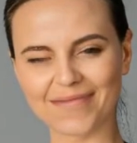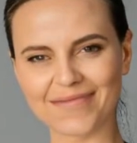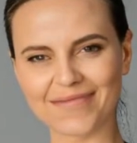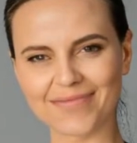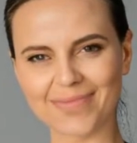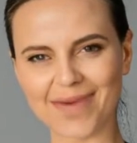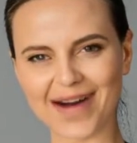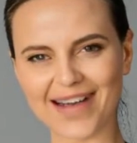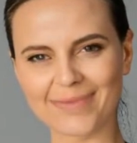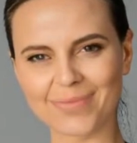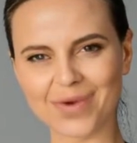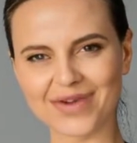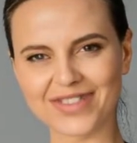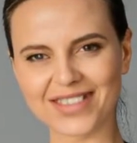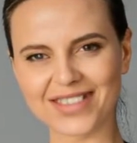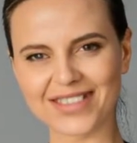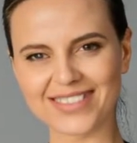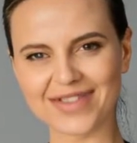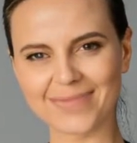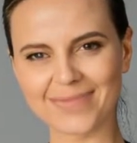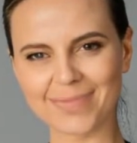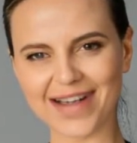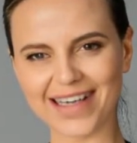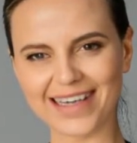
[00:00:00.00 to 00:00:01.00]
By
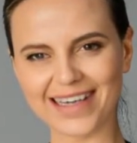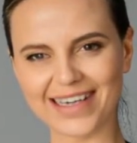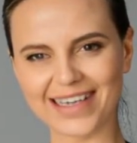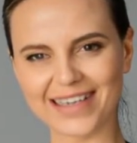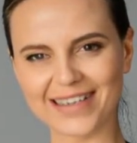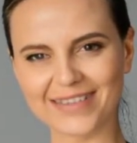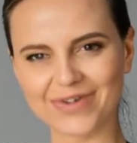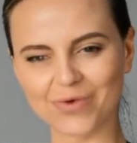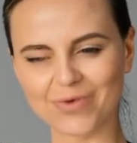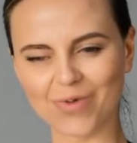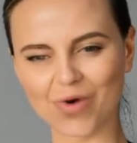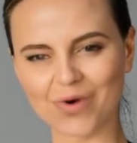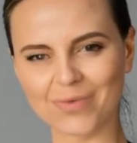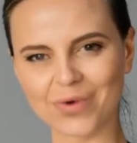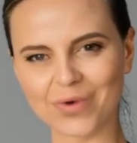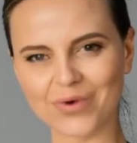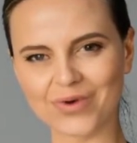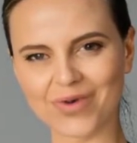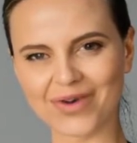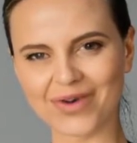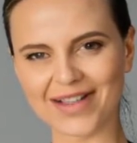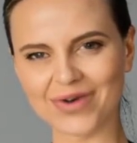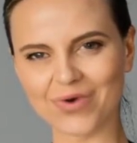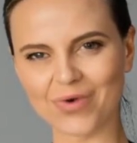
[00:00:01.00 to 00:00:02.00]
participating in global
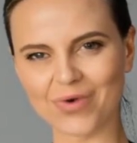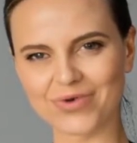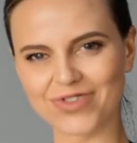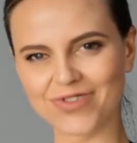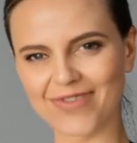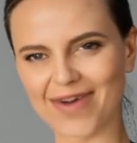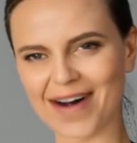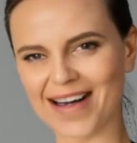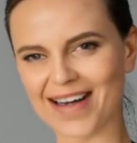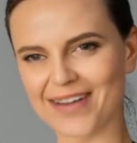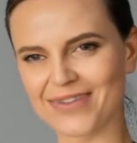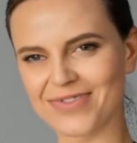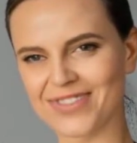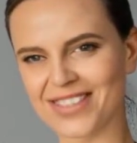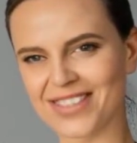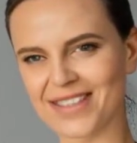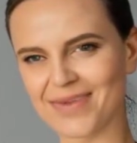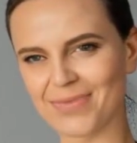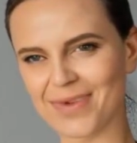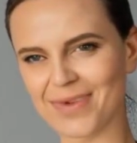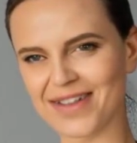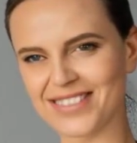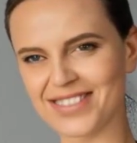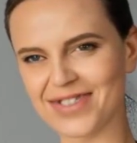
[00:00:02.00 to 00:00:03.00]
clinical trials and
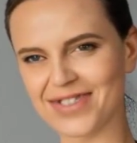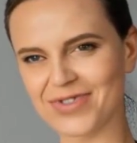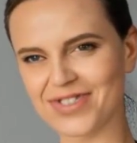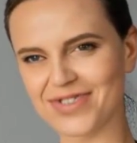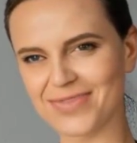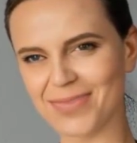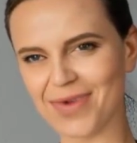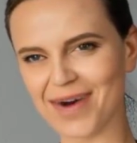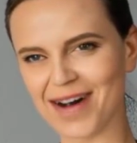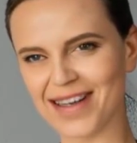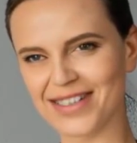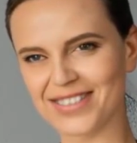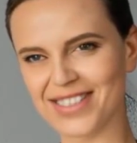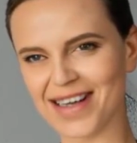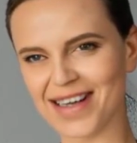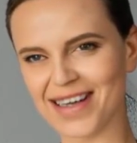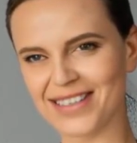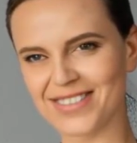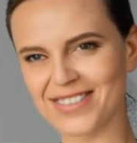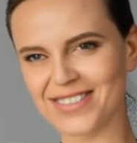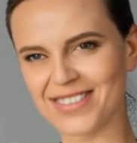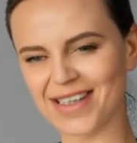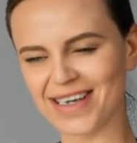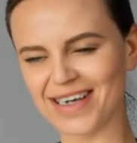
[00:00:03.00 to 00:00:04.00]
research
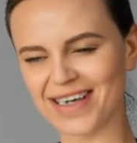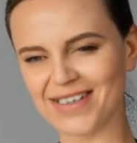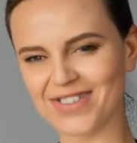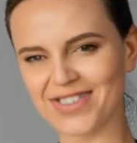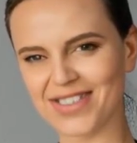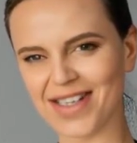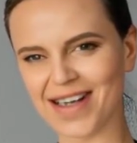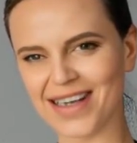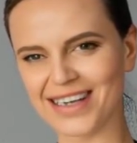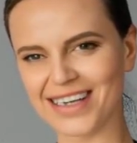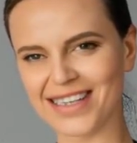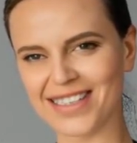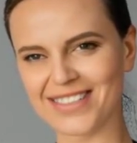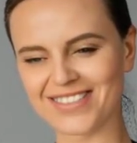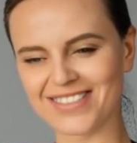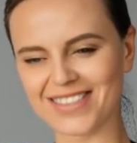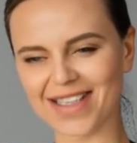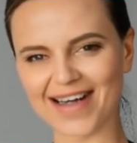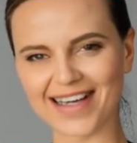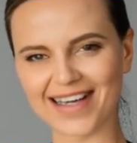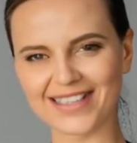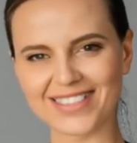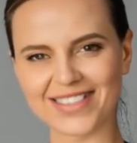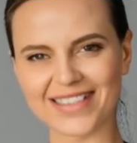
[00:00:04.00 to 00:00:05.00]
projects, Chinese
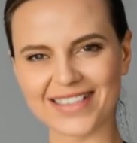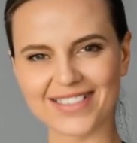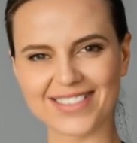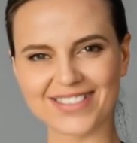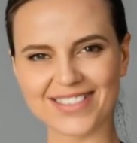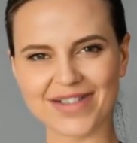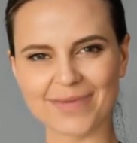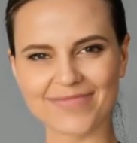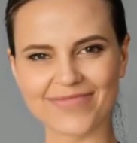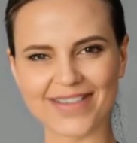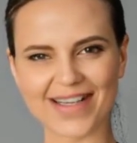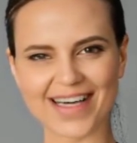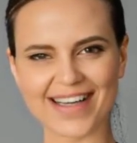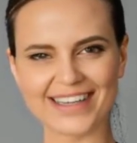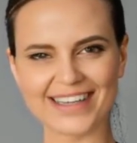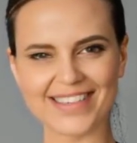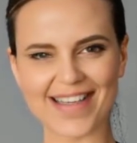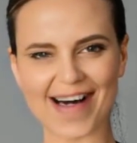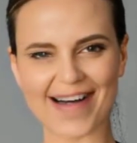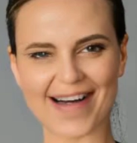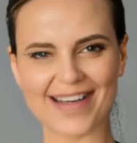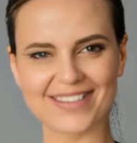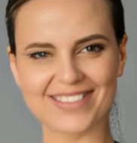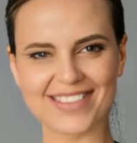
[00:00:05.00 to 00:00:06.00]
scientists have gained
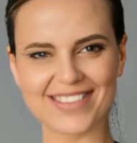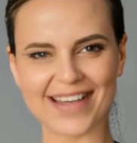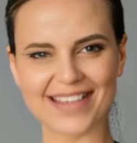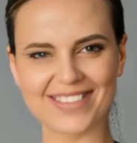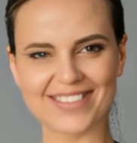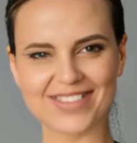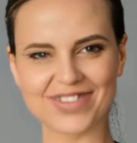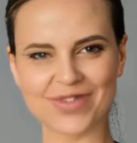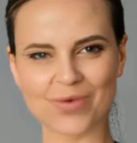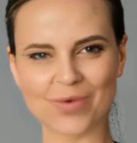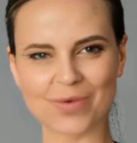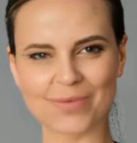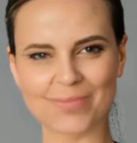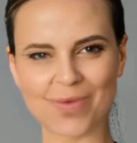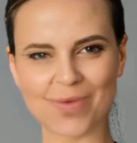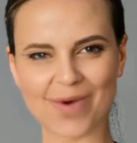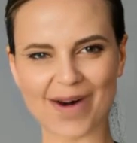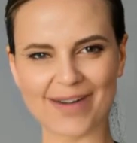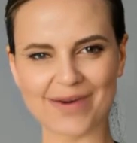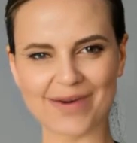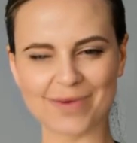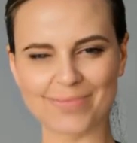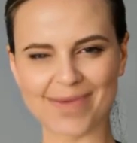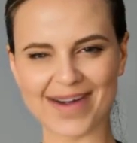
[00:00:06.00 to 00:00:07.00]
access to a
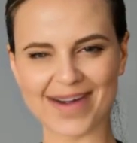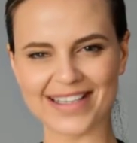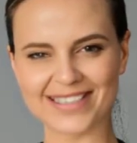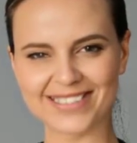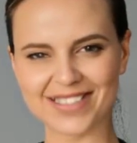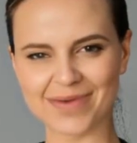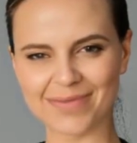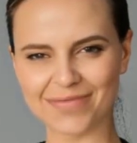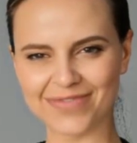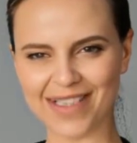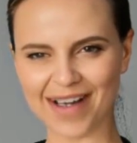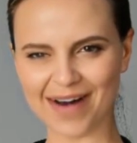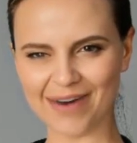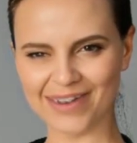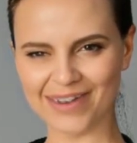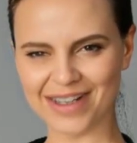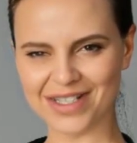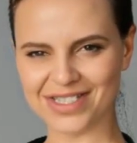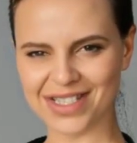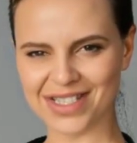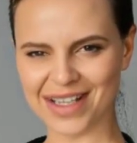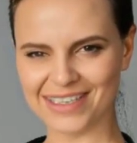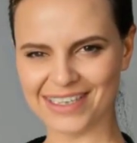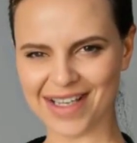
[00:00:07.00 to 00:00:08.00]
broader base of knowledge
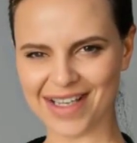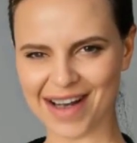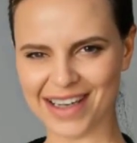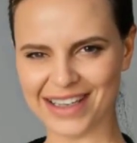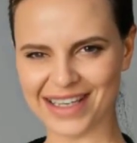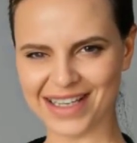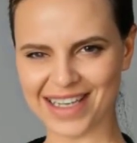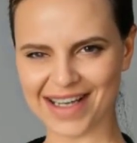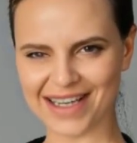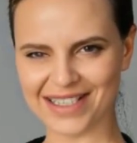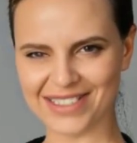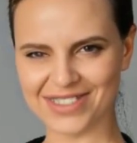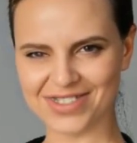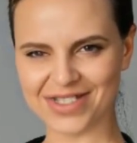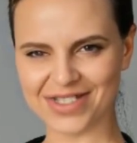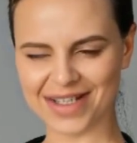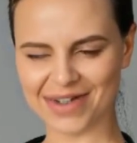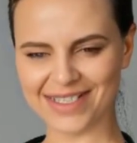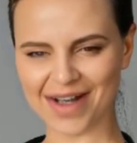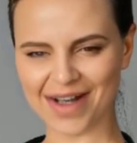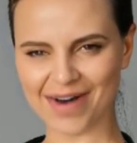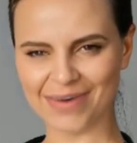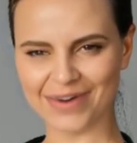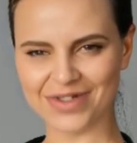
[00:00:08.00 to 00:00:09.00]
and cutting-edge
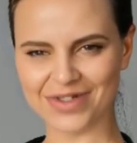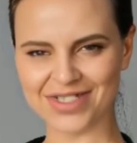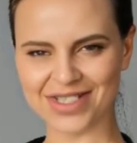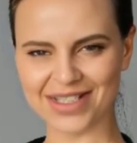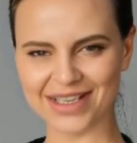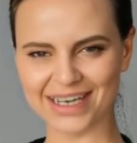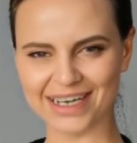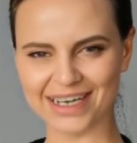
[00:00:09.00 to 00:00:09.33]
technology.